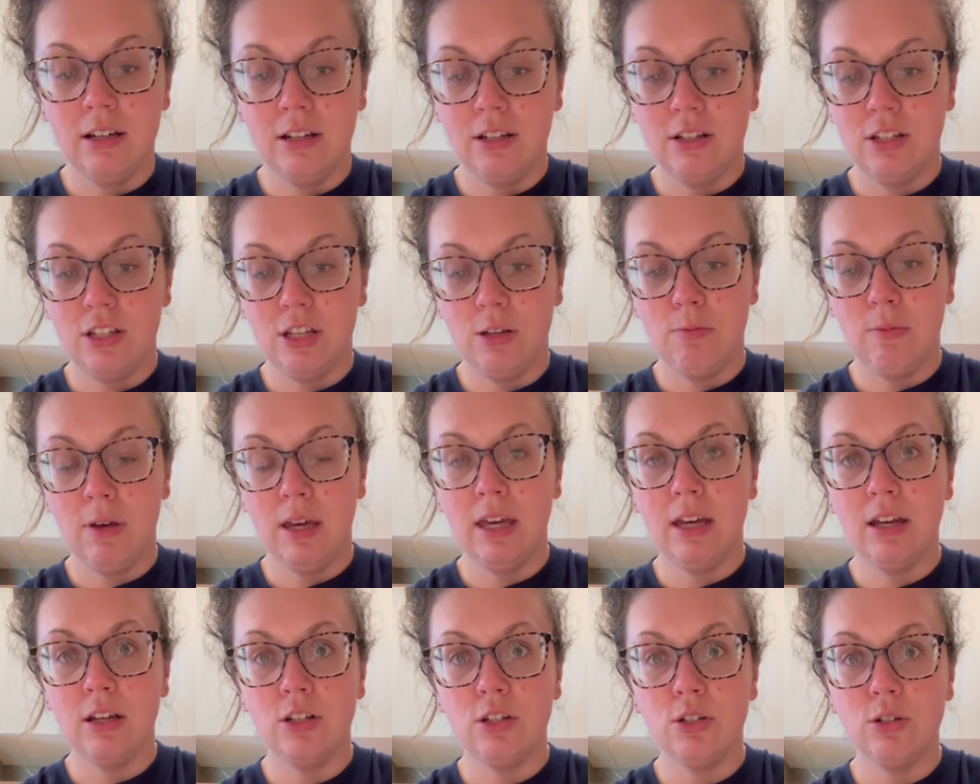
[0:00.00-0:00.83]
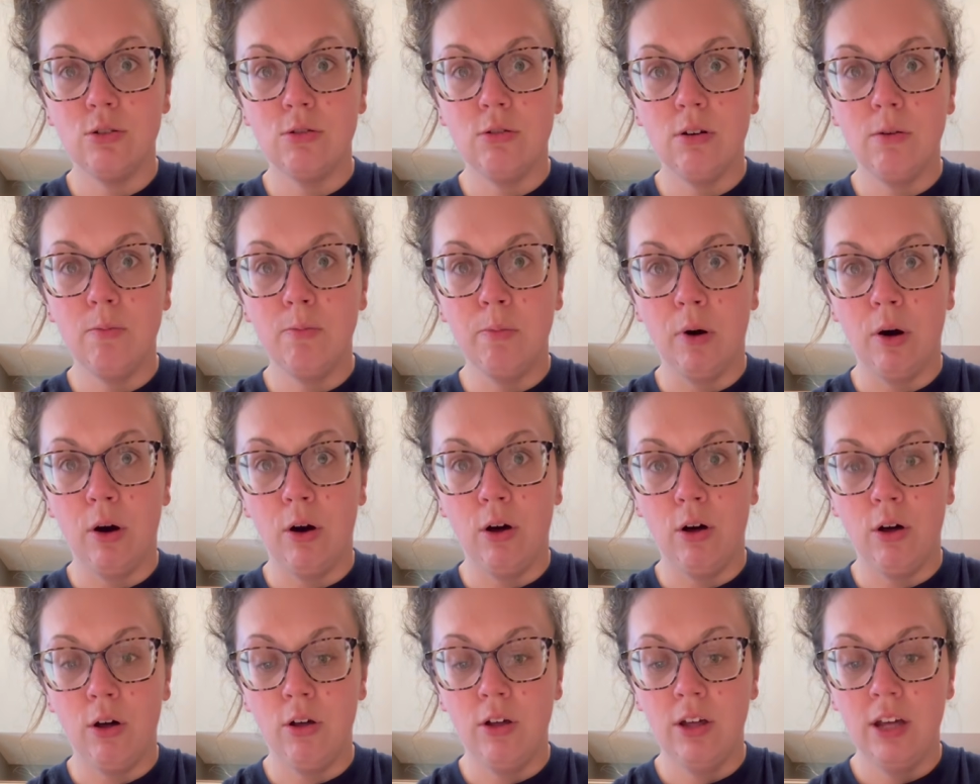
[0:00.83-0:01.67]
So you make it into a
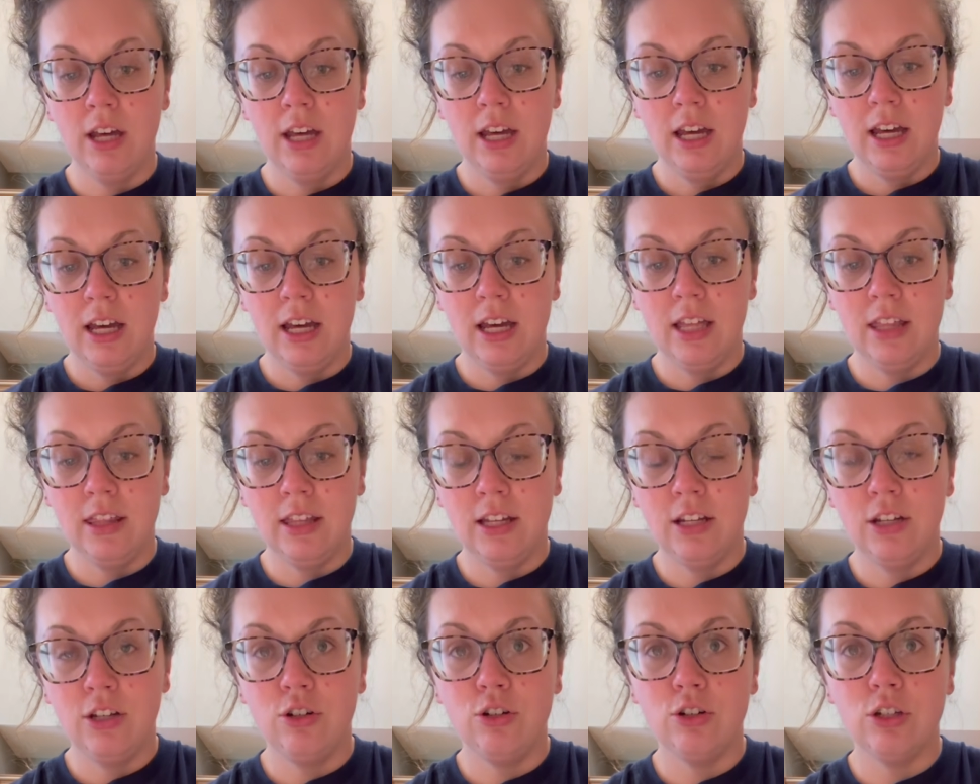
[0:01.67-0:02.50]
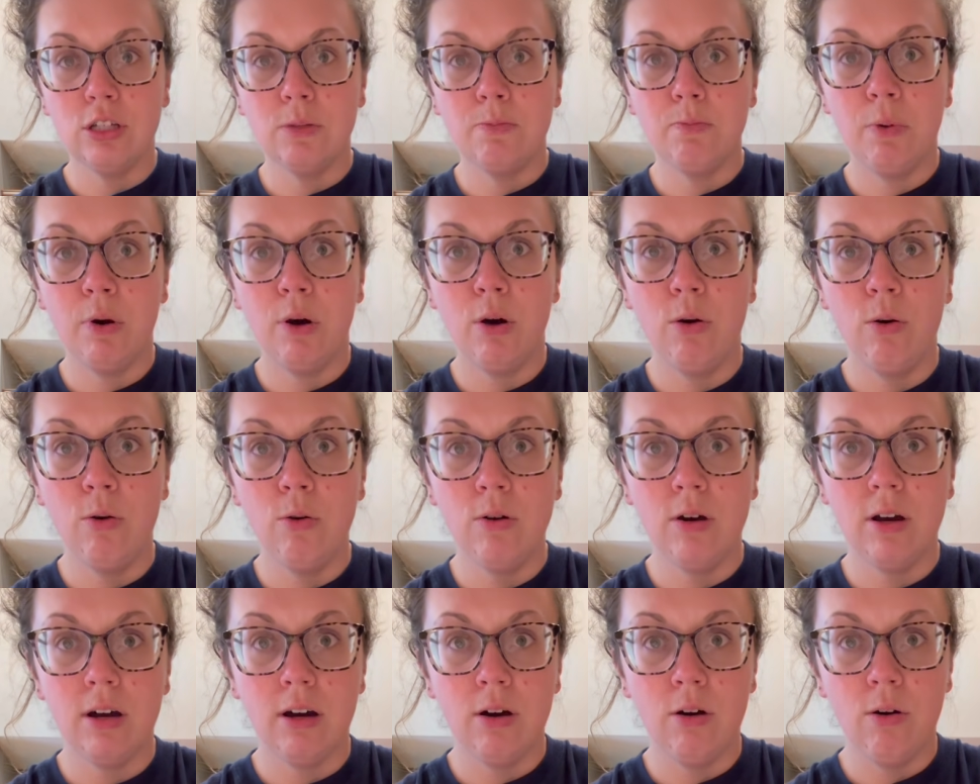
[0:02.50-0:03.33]
ball, and then you just
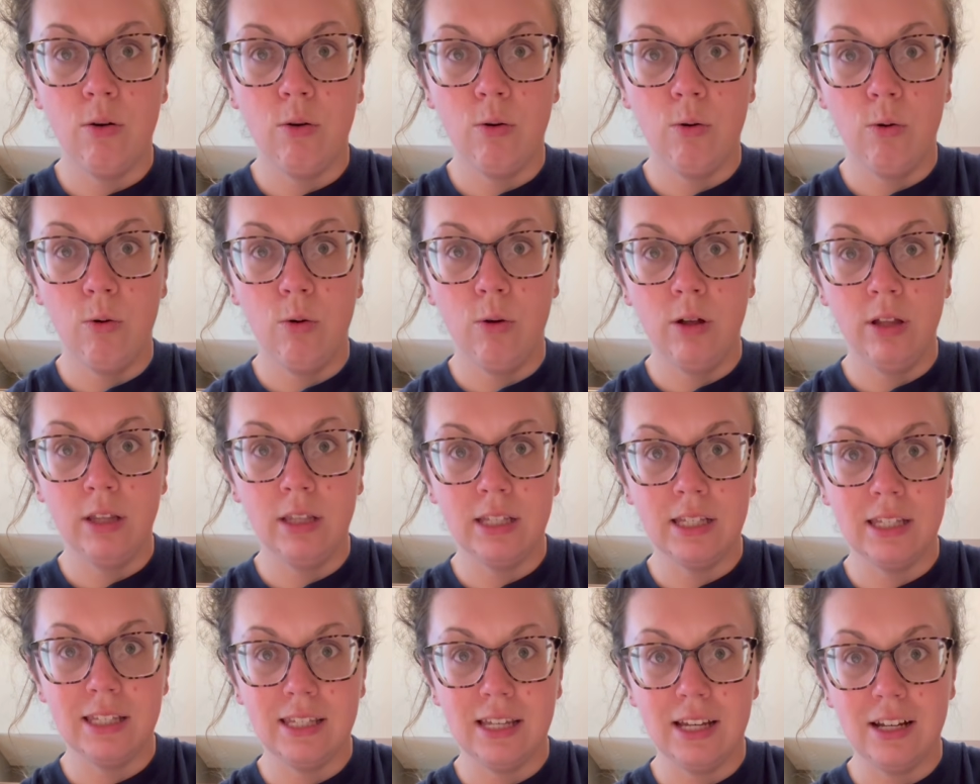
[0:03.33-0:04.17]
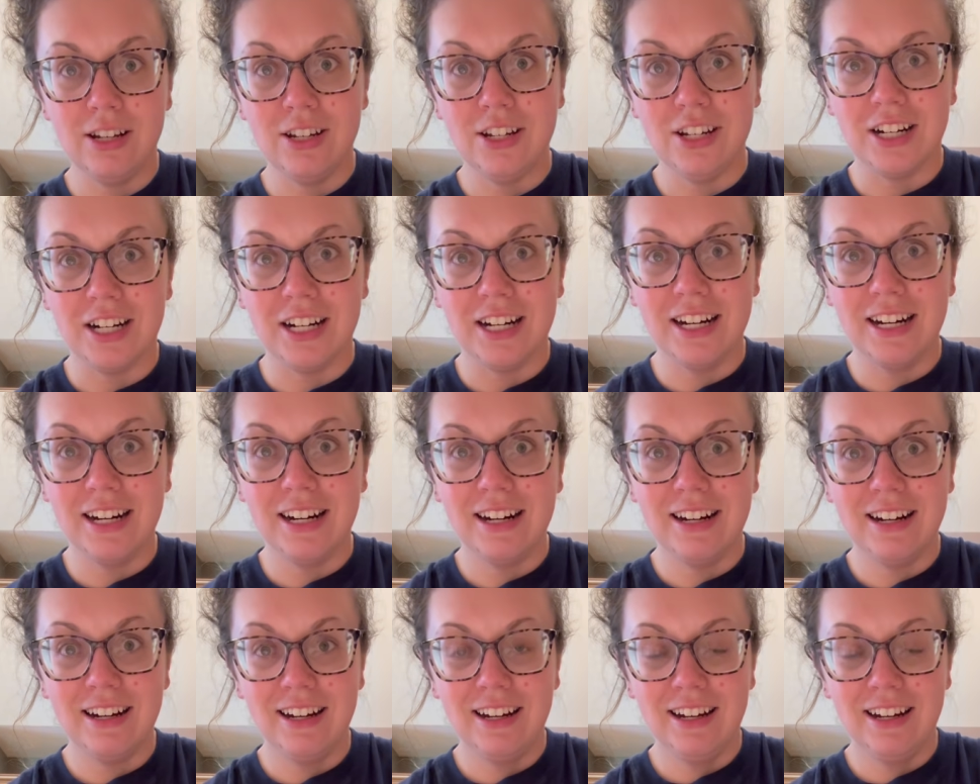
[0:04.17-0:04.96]
poke a hole in the center